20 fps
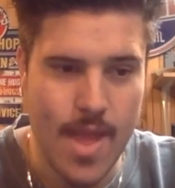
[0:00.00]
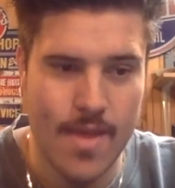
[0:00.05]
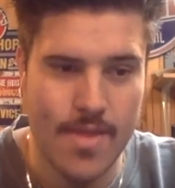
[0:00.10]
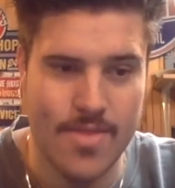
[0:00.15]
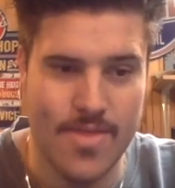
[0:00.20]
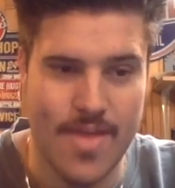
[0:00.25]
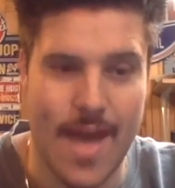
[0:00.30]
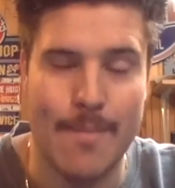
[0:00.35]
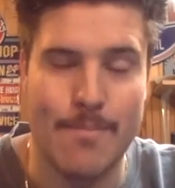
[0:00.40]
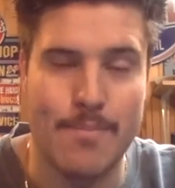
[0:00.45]

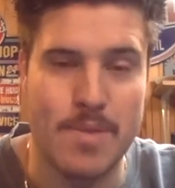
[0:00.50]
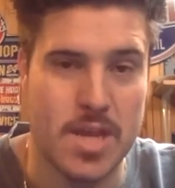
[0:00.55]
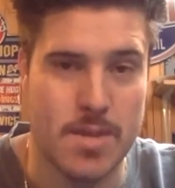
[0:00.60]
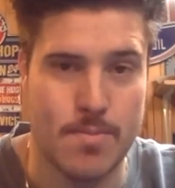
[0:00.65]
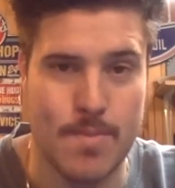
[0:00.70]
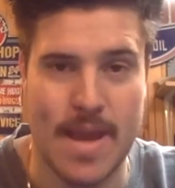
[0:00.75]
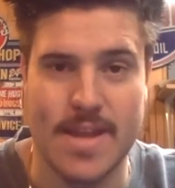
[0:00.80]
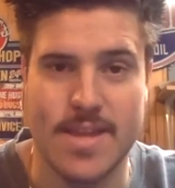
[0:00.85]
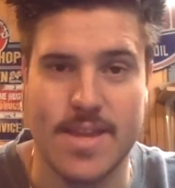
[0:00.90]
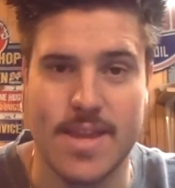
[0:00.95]
that
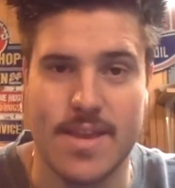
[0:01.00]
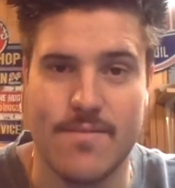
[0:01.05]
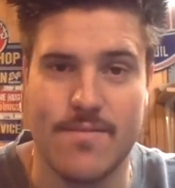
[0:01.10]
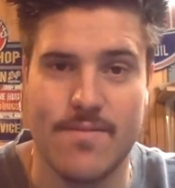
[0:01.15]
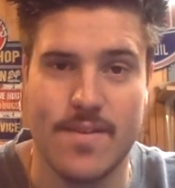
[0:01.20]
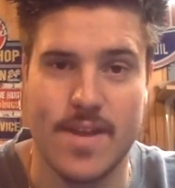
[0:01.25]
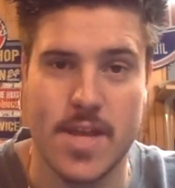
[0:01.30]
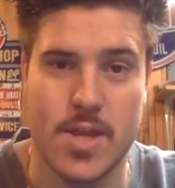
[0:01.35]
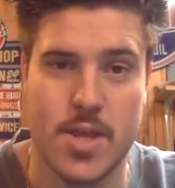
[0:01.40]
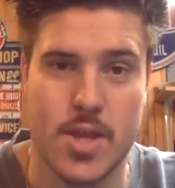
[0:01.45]

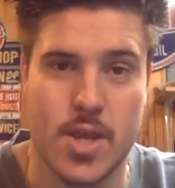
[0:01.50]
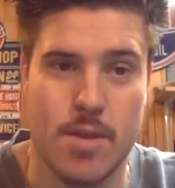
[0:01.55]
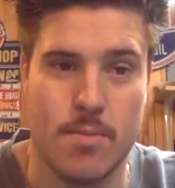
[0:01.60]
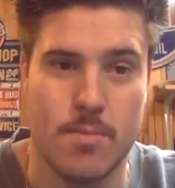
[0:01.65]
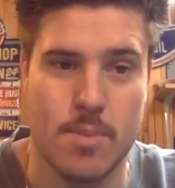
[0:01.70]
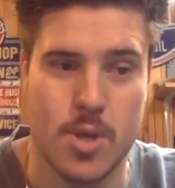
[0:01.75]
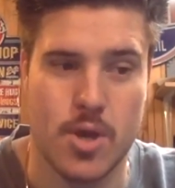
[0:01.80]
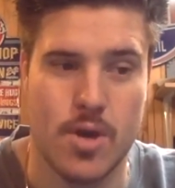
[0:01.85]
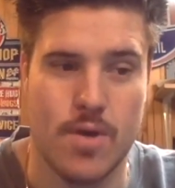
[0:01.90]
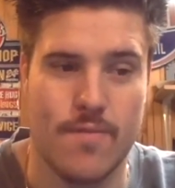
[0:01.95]
perspective in
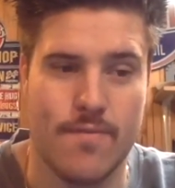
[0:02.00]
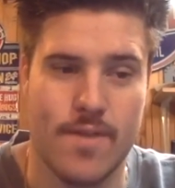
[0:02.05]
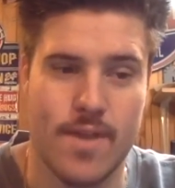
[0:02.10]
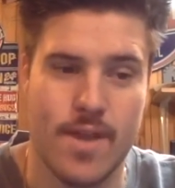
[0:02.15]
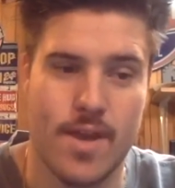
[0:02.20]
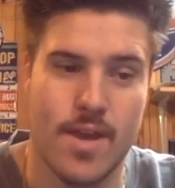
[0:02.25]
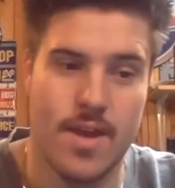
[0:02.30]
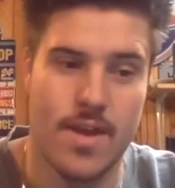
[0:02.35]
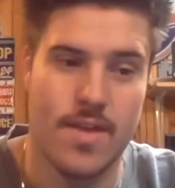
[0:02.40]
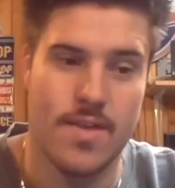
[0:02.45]
terms of
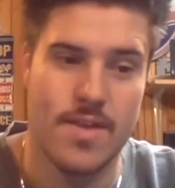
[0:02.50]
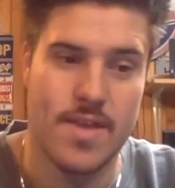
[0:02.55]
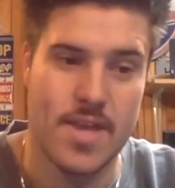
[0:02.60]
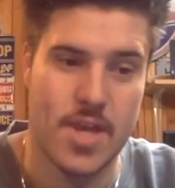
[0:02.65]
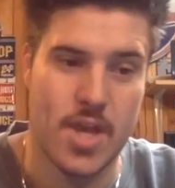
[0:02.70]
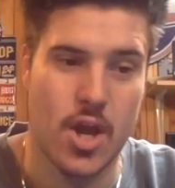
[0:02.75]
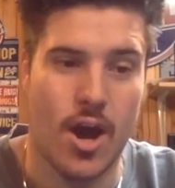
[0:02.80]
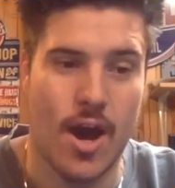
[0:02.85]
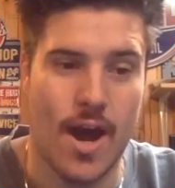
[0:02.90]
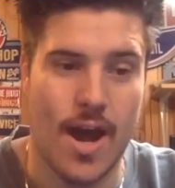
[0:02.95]
this
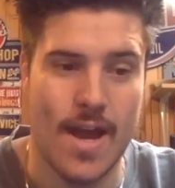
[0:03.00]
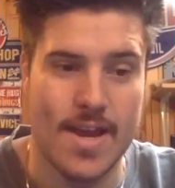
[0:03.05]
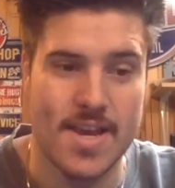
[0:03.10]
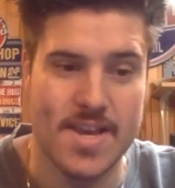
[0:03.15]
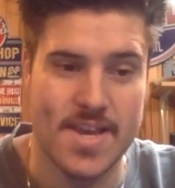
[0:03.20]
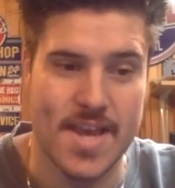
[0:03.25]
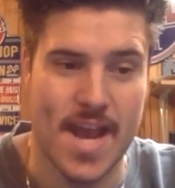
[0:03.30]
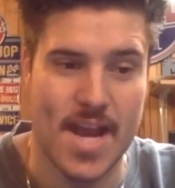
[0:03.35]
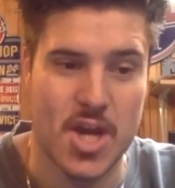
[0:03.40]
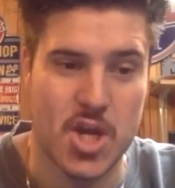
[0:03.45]
guy
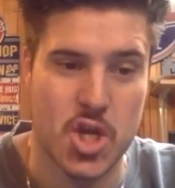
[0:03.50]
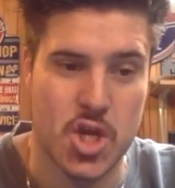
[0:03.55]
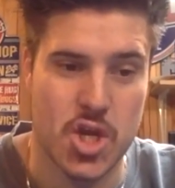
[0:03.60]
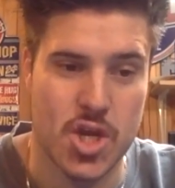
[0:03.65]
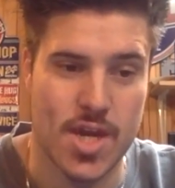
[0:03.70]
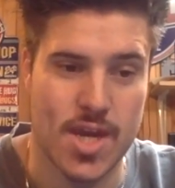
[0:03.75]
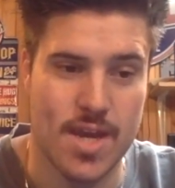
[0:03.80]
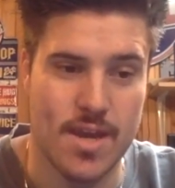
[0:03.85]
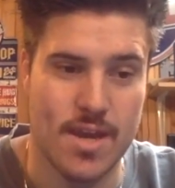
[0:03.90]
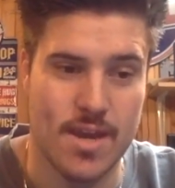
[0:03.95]
is
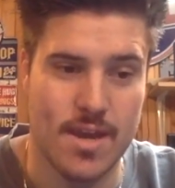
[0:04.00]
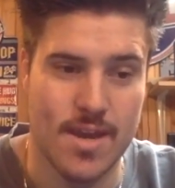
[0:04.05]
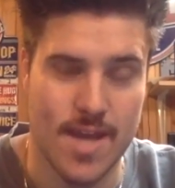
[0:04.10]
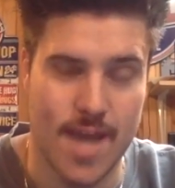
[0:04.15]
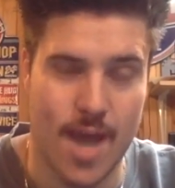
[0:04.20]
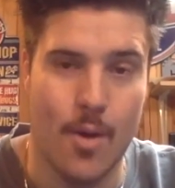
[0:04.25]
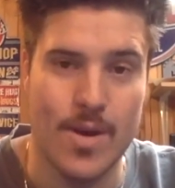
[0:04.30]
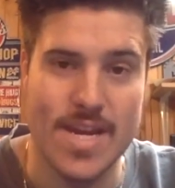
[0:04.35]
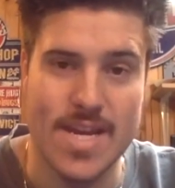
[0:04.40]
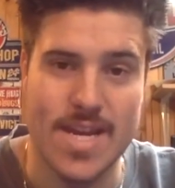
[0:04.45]
actually
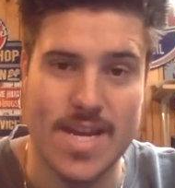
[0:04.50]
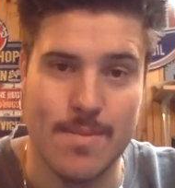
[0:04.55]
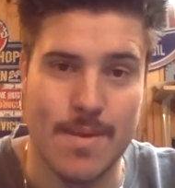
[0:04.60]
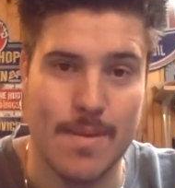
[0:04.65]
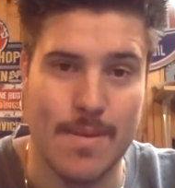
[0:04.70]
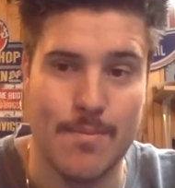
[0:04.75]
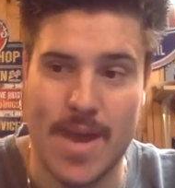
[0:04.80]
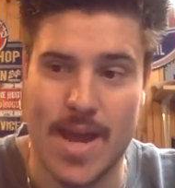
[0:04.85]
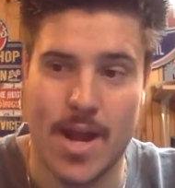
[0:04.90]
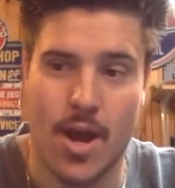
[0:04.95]
going to
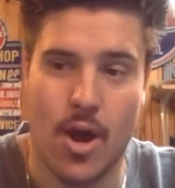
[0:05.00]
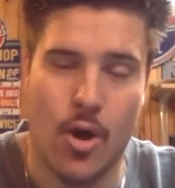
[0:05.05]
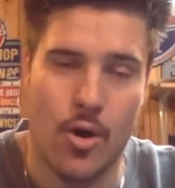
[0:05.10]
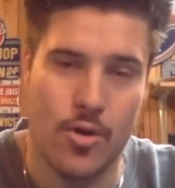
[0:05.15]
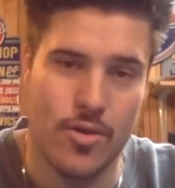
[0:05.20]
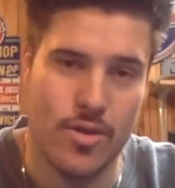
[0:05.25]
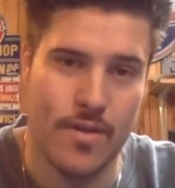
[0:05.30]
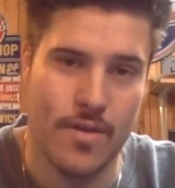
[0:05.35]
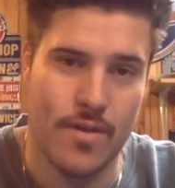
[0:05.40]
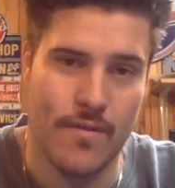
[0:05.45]
be better
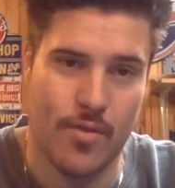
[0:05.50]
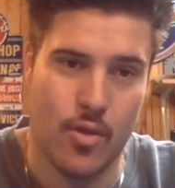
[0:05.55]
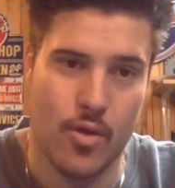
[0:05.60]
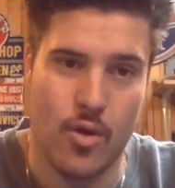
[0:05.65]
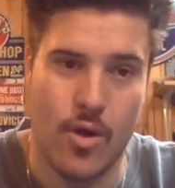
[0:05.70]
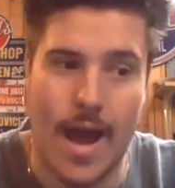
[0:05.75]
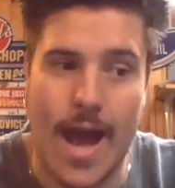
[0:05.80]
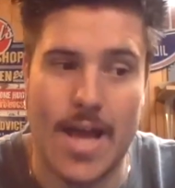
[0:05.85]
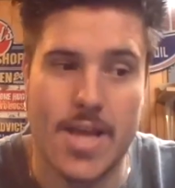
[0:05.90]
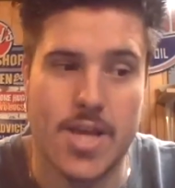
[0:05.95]
on the
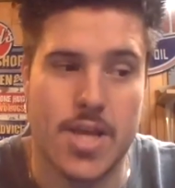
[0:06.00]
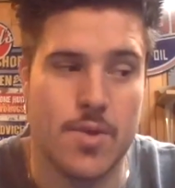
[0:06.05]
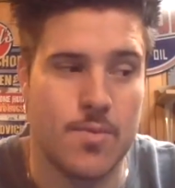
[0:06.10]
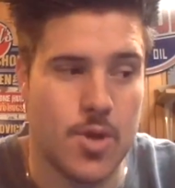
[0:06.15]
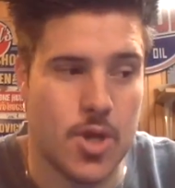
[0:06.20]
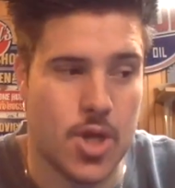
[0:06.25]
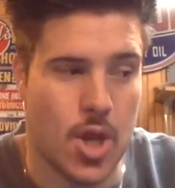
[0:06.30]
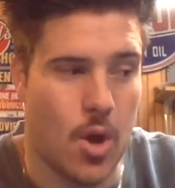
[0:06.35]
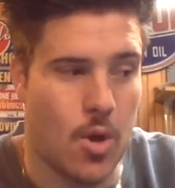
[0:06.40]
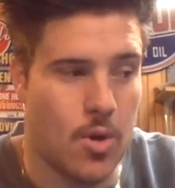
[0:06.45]
floor as a
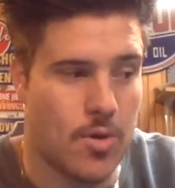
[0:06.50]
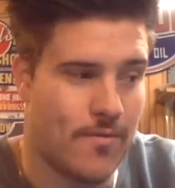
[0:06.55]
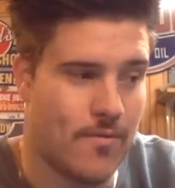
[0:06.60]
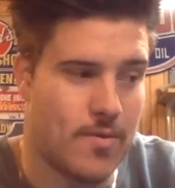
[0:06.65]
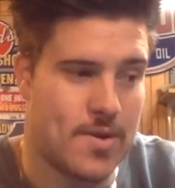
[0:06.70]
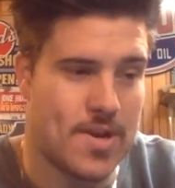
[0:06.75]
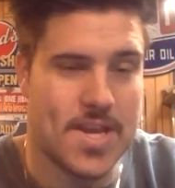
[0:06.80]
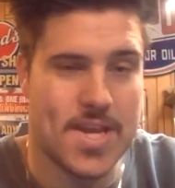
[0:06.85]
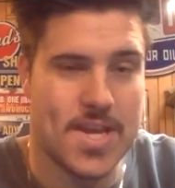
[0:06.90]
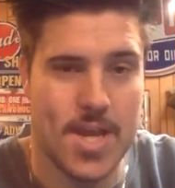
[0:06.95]
result of
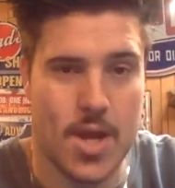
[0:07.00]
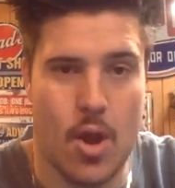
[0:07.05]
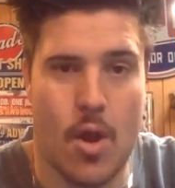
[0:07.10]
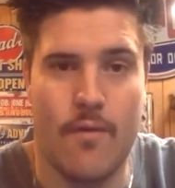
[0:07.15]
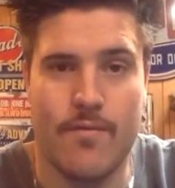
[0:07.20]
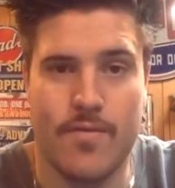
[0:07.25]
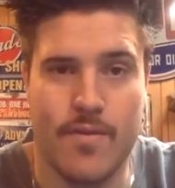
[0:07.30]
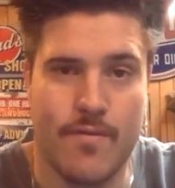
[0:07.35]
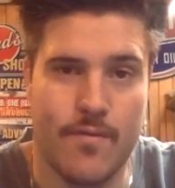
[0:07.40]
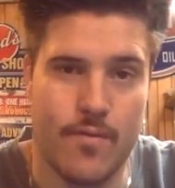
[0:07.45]
what he said
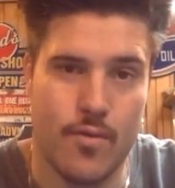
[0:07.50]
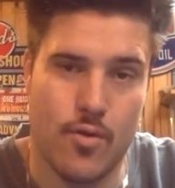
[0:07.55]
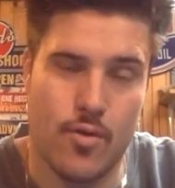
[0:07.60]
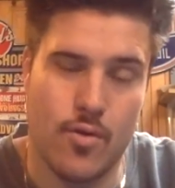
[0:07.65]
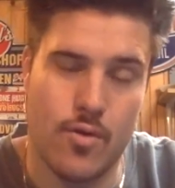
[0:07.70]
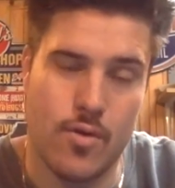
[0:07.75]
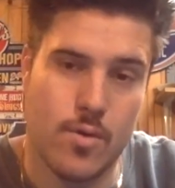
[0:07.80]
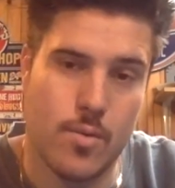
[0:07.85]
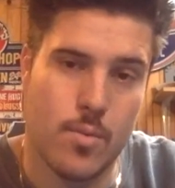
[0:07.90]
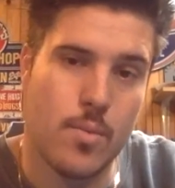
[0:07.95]
off the
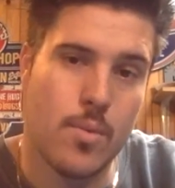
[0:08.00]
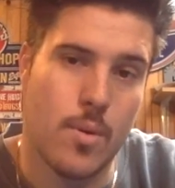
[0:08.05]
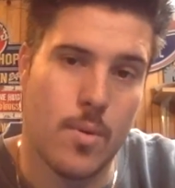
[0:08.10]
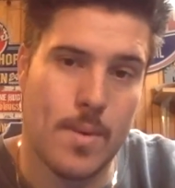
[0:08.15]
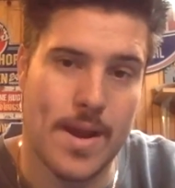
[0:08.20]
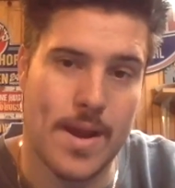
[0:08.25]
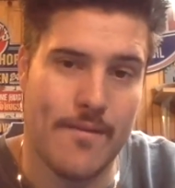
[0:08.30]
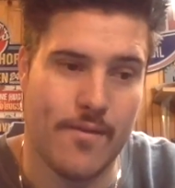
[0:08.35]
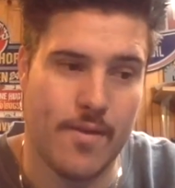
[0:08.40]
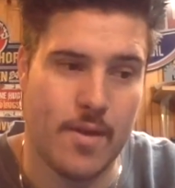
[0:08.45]
floor or, or
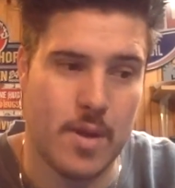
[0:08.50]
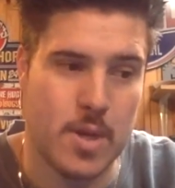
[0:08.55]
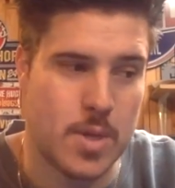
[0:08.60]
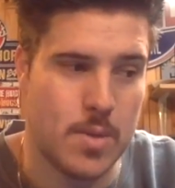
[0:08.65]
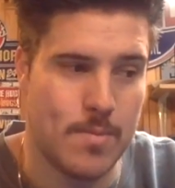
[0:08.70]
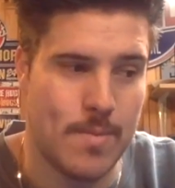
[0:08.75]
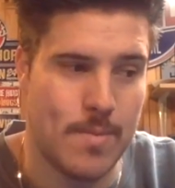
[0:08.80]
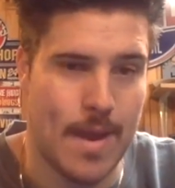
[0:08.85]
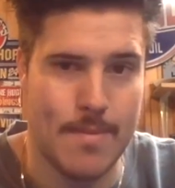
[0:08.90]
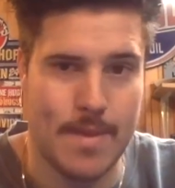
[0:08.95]
whatever else
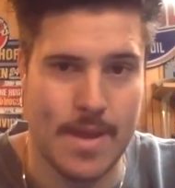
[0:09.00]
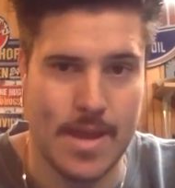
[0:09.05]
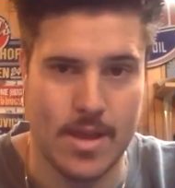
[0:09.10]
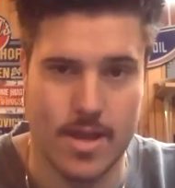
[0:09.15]
it may be.